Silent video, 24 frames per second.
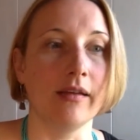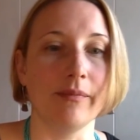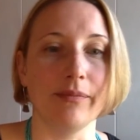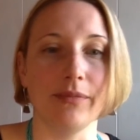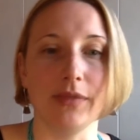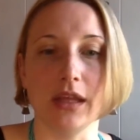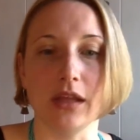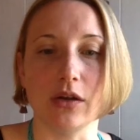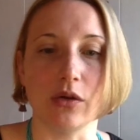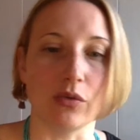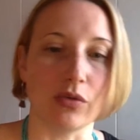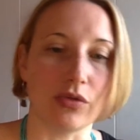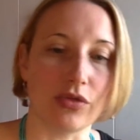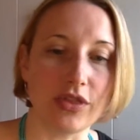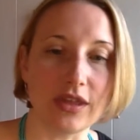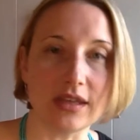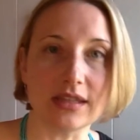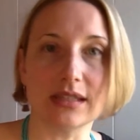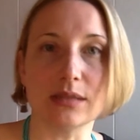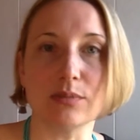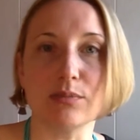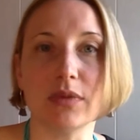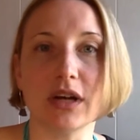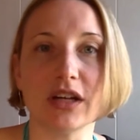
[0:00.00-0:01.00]
you know,
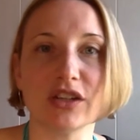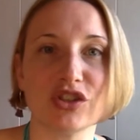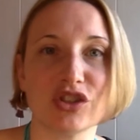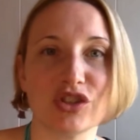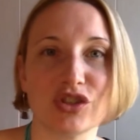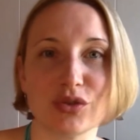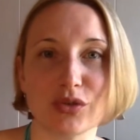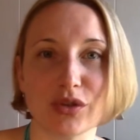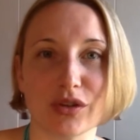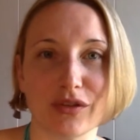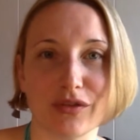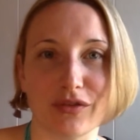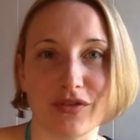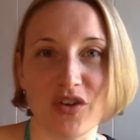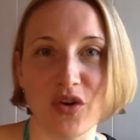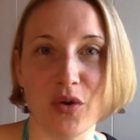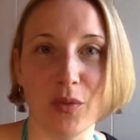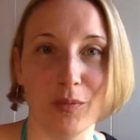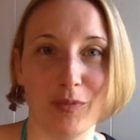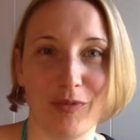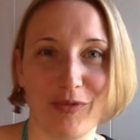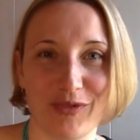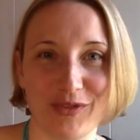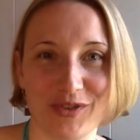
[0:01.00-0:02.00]
this much sort of
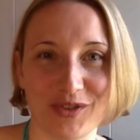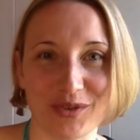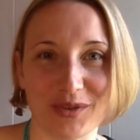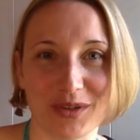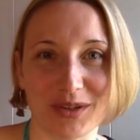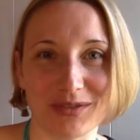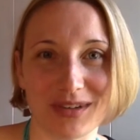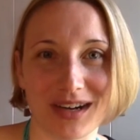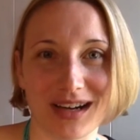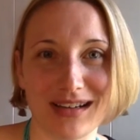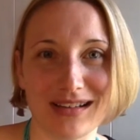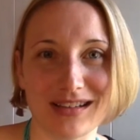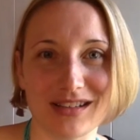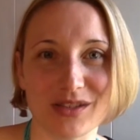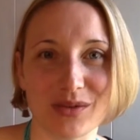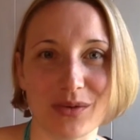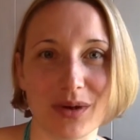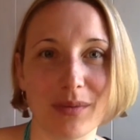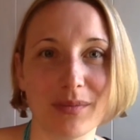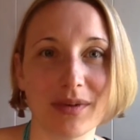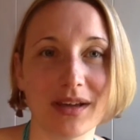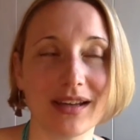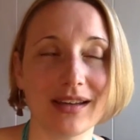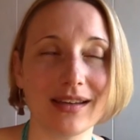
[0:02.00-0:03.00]
oomph to it, right? So
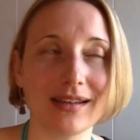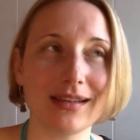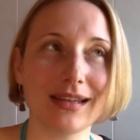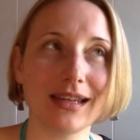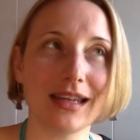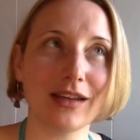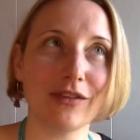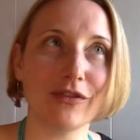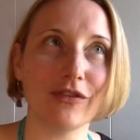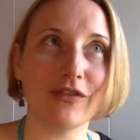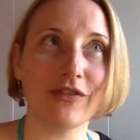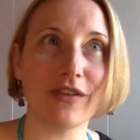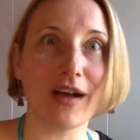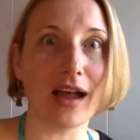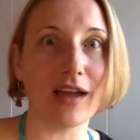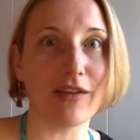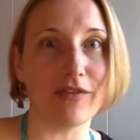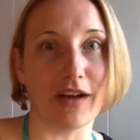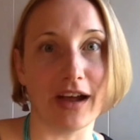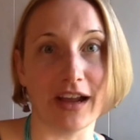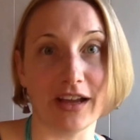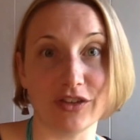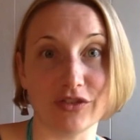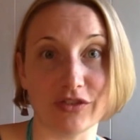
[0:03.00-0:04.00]
I'm going to need 5
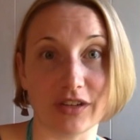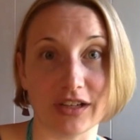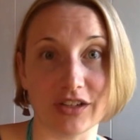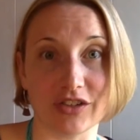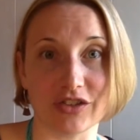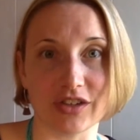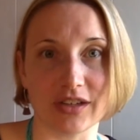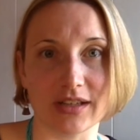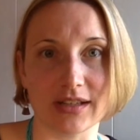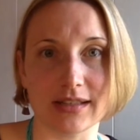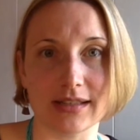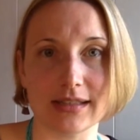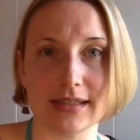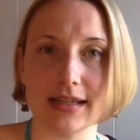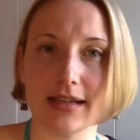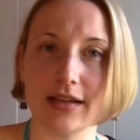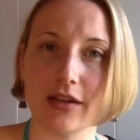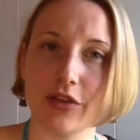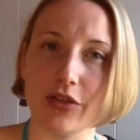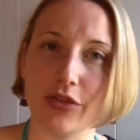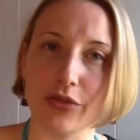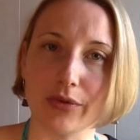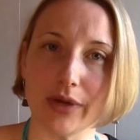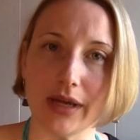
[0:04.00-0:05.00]
hydrangea instead
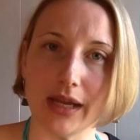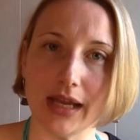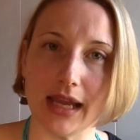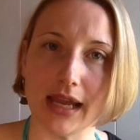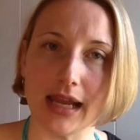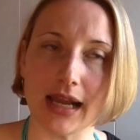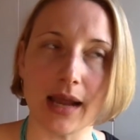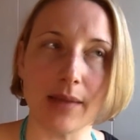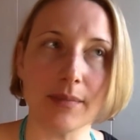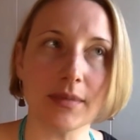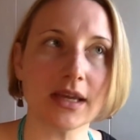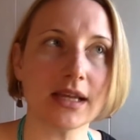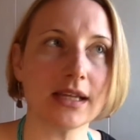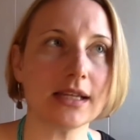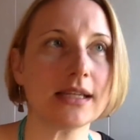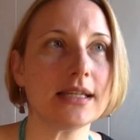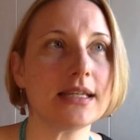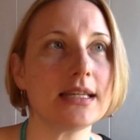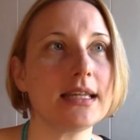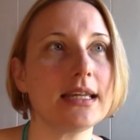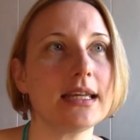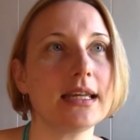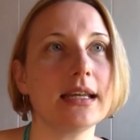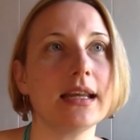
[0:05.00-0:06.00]
of 3, and I'm going to
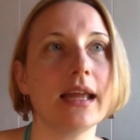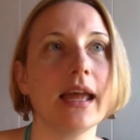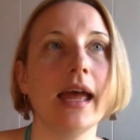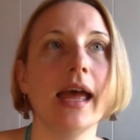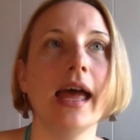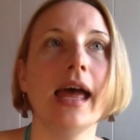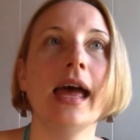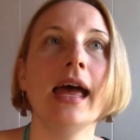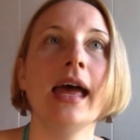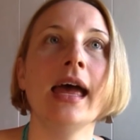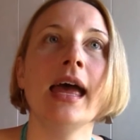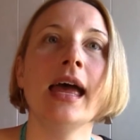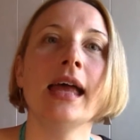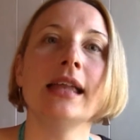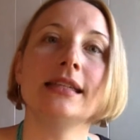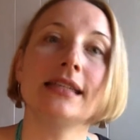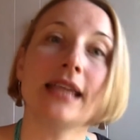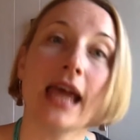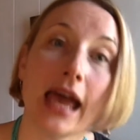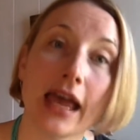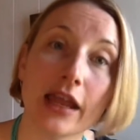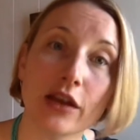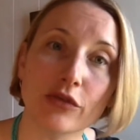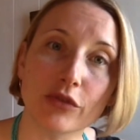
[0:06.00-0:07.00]
need
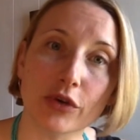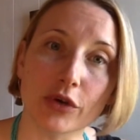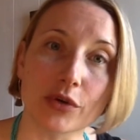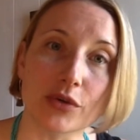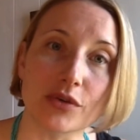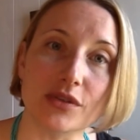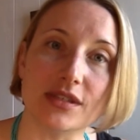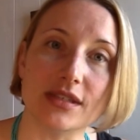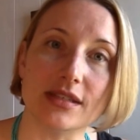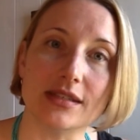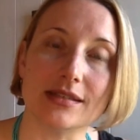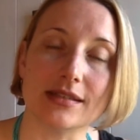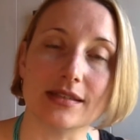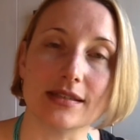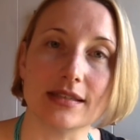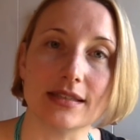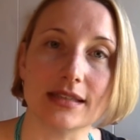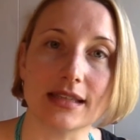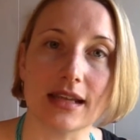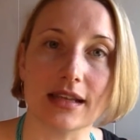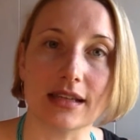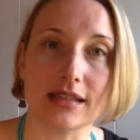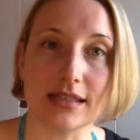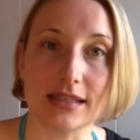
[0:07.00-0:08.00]
10 roses
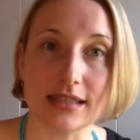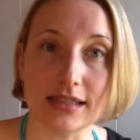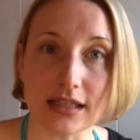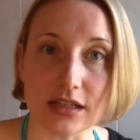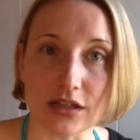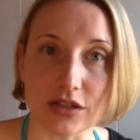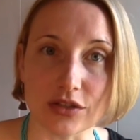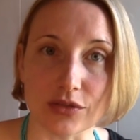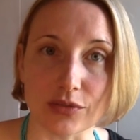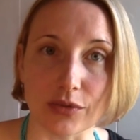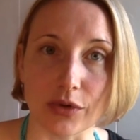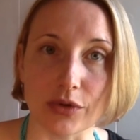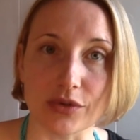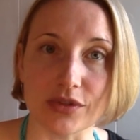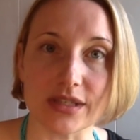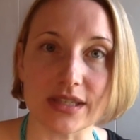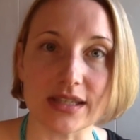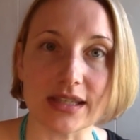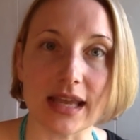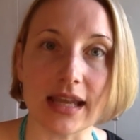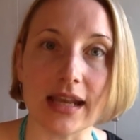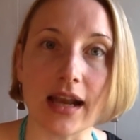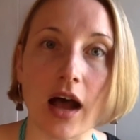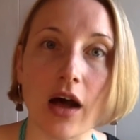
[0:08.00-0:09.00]
instead of 6 roses.
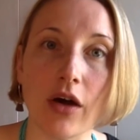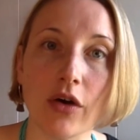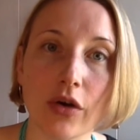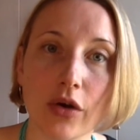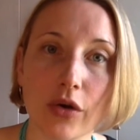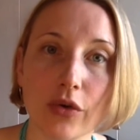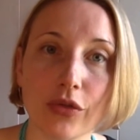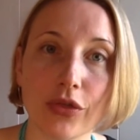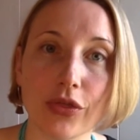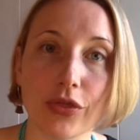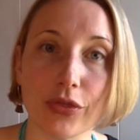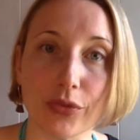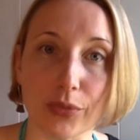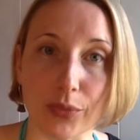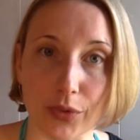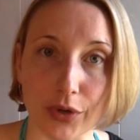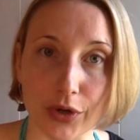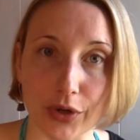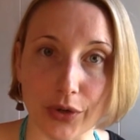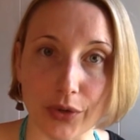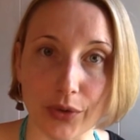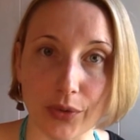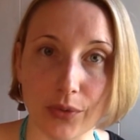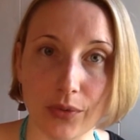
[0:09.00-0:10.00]
And I'll go
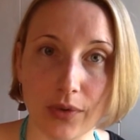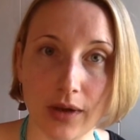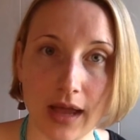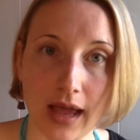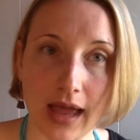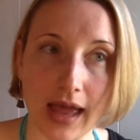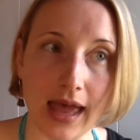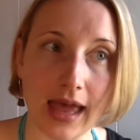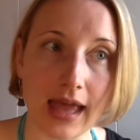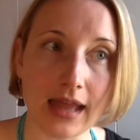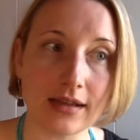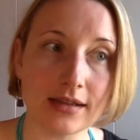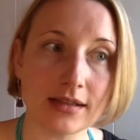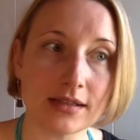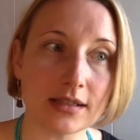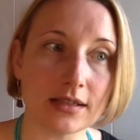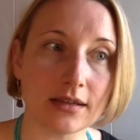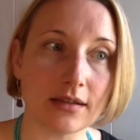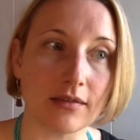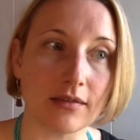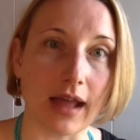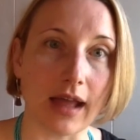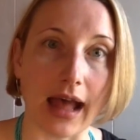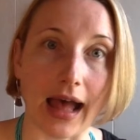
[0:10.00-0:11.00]
through and
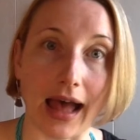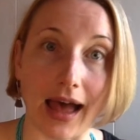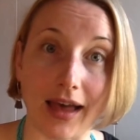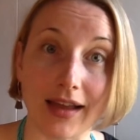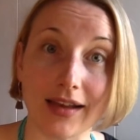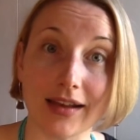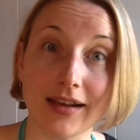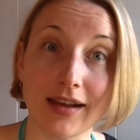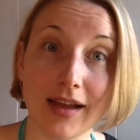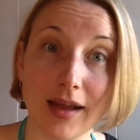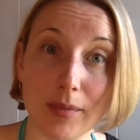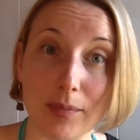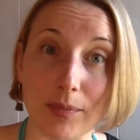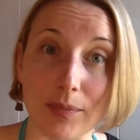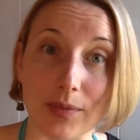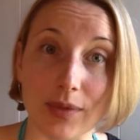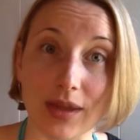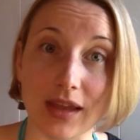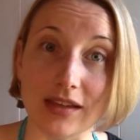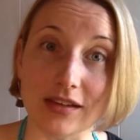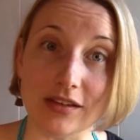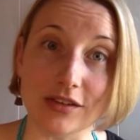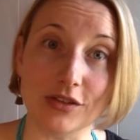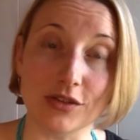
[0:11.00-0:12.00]
add it up
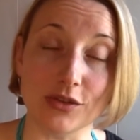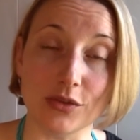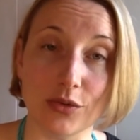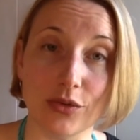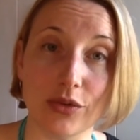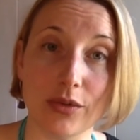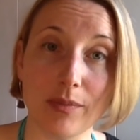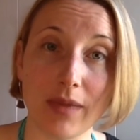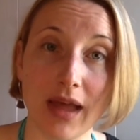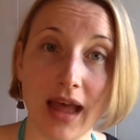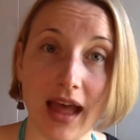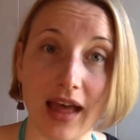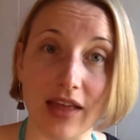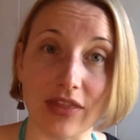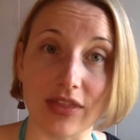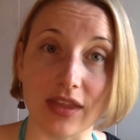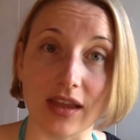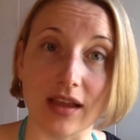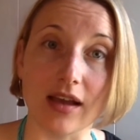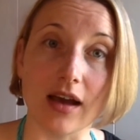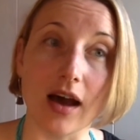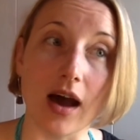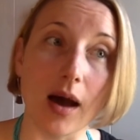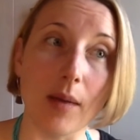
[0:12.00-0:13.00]
and do the math and
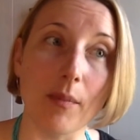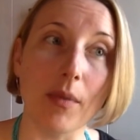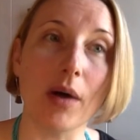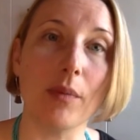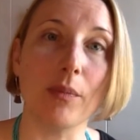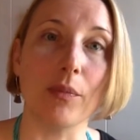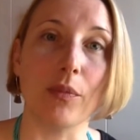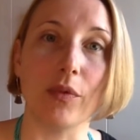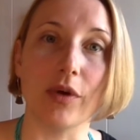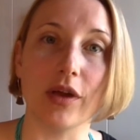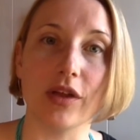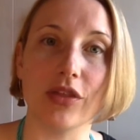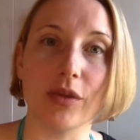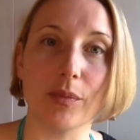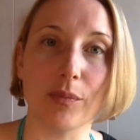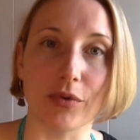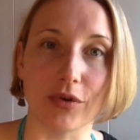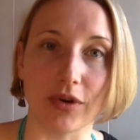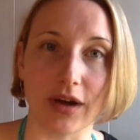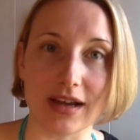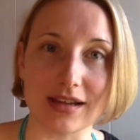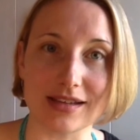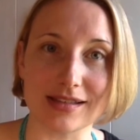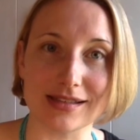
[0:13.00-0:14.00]
come up with a
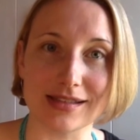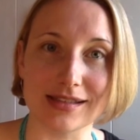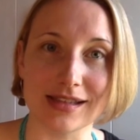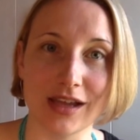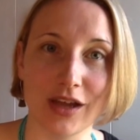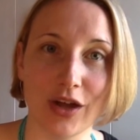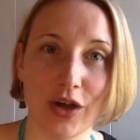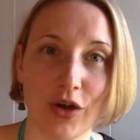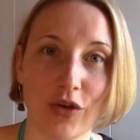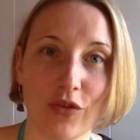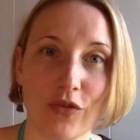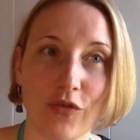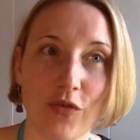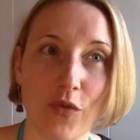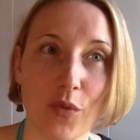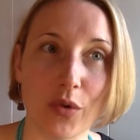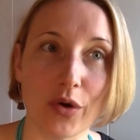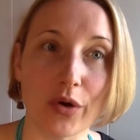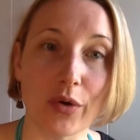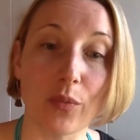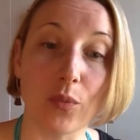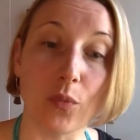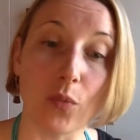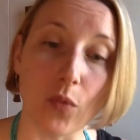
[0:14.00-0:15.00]
price
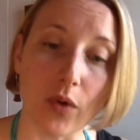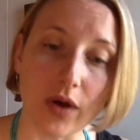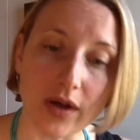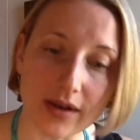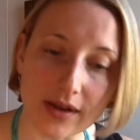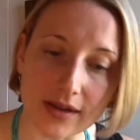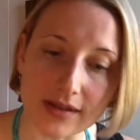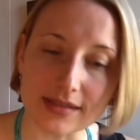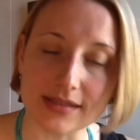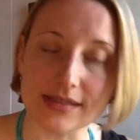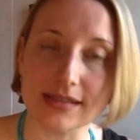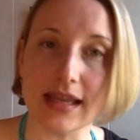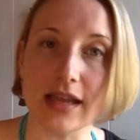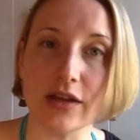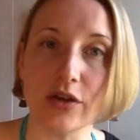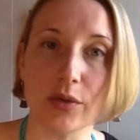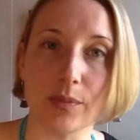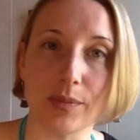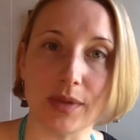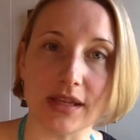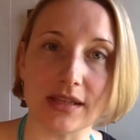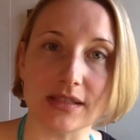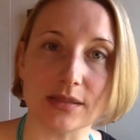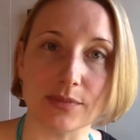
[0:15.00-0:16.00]
for what a
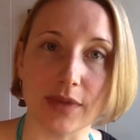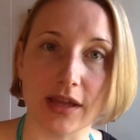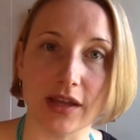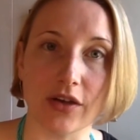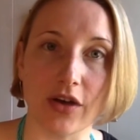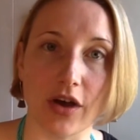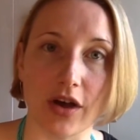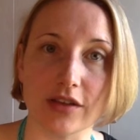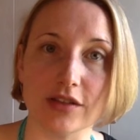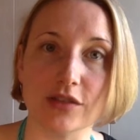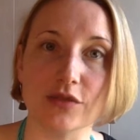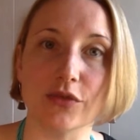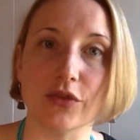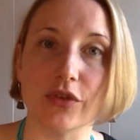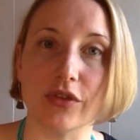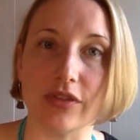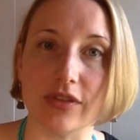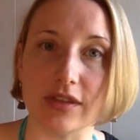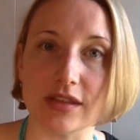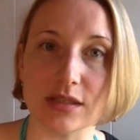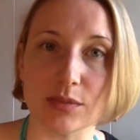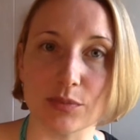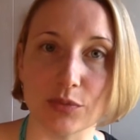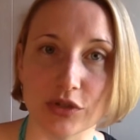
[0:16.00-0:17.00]
centerpiece might cost for
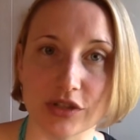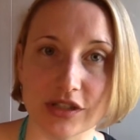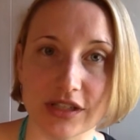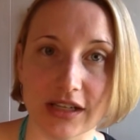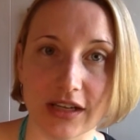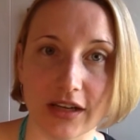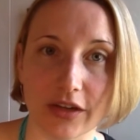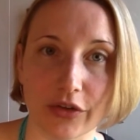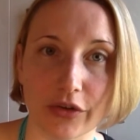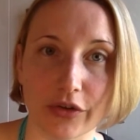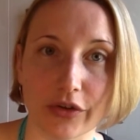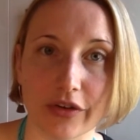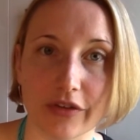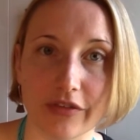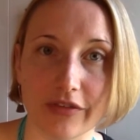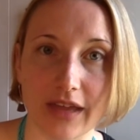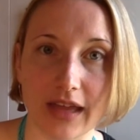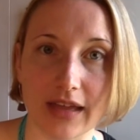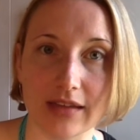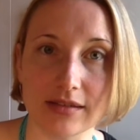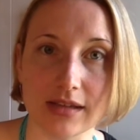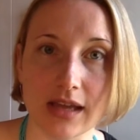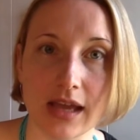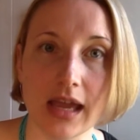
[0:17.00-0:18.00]
this particular
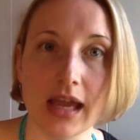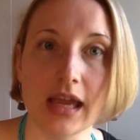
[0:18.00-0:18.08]
event.